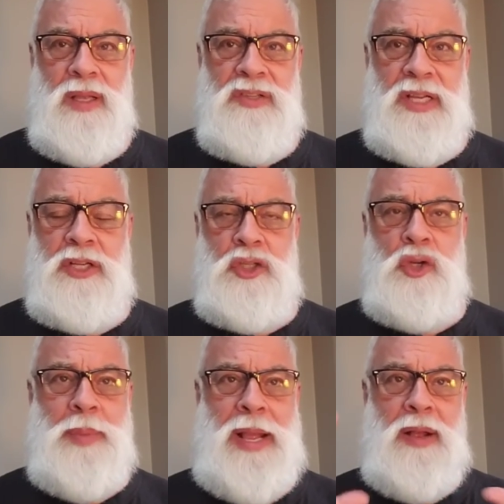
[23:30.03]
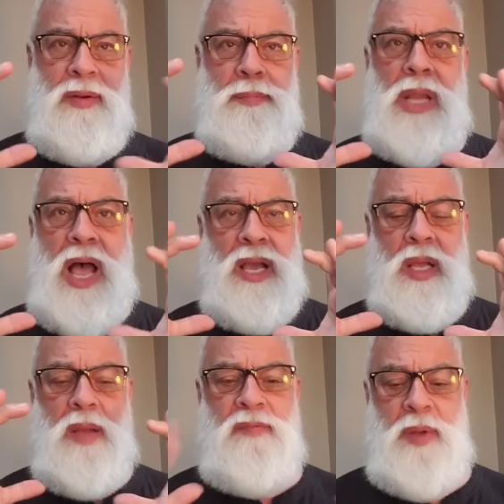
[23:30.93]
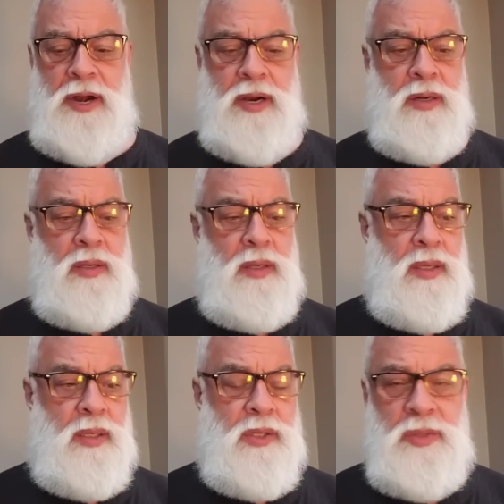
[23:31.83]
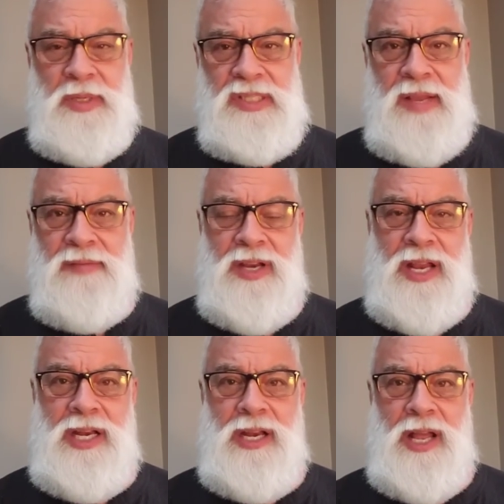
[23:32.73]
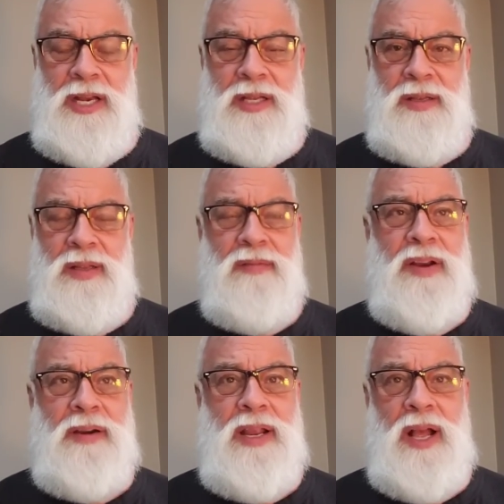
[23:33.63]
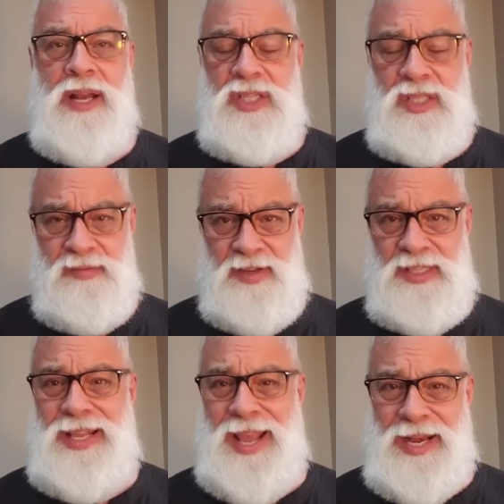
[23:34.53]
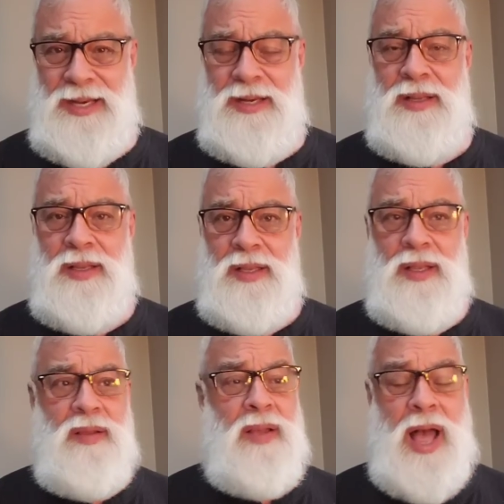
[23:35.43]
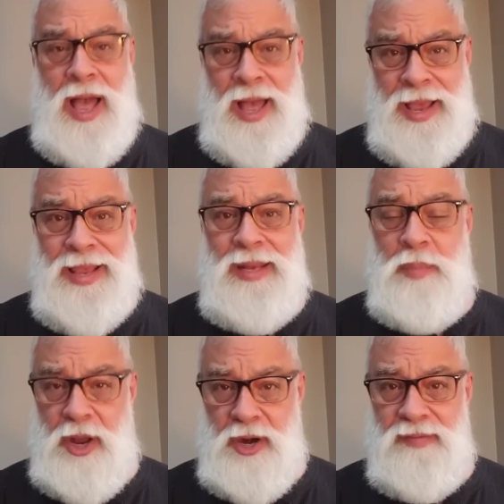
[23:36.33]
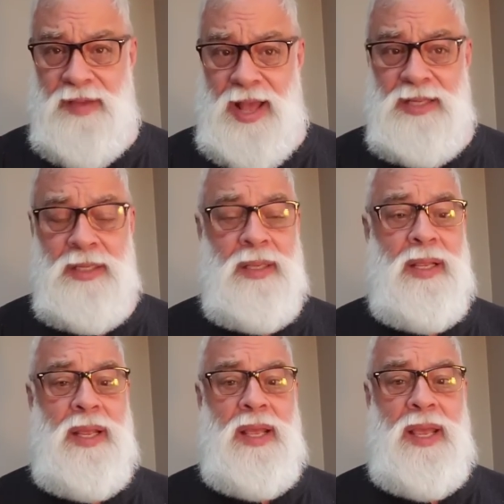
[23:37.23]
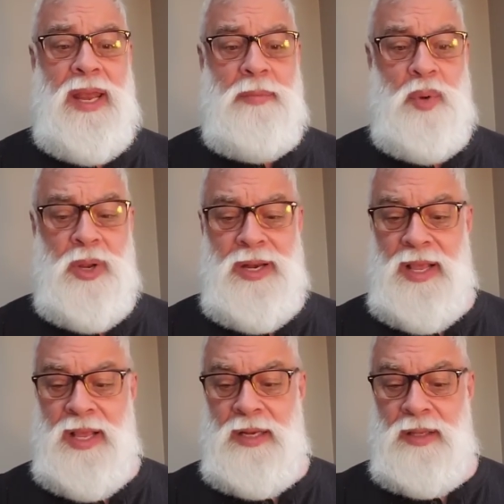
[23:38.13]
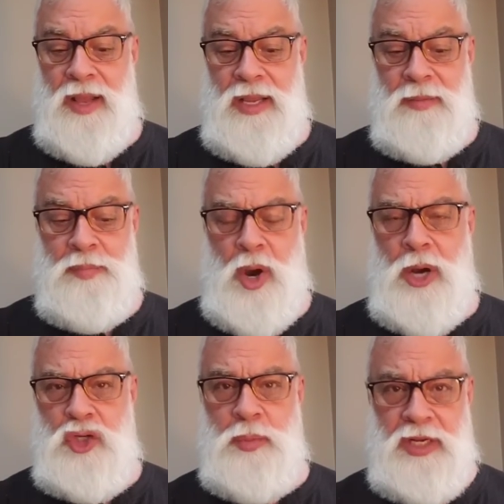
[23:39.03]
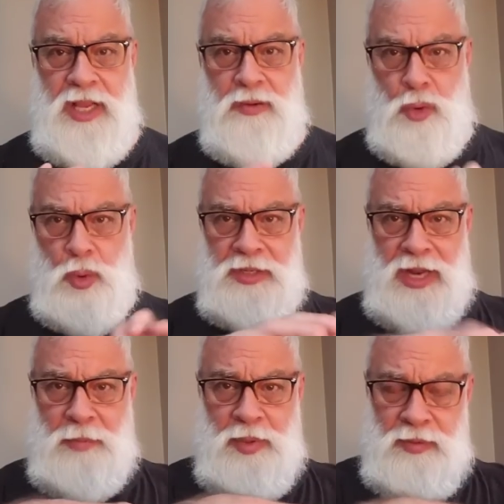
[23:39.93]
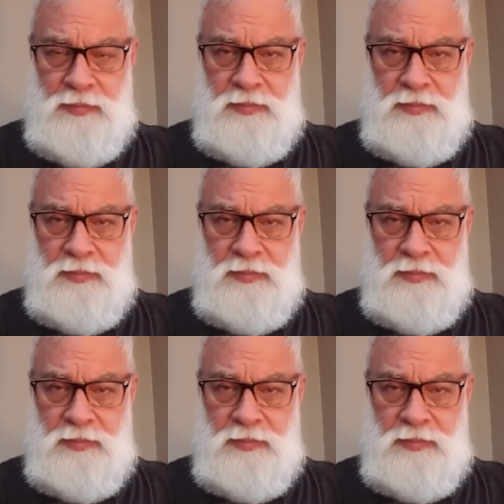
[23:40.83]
It's like a 2-pound block of butter. It used to be $7.99. Very unsophisticated, high in butter fat, and put in like parchment and rolled up.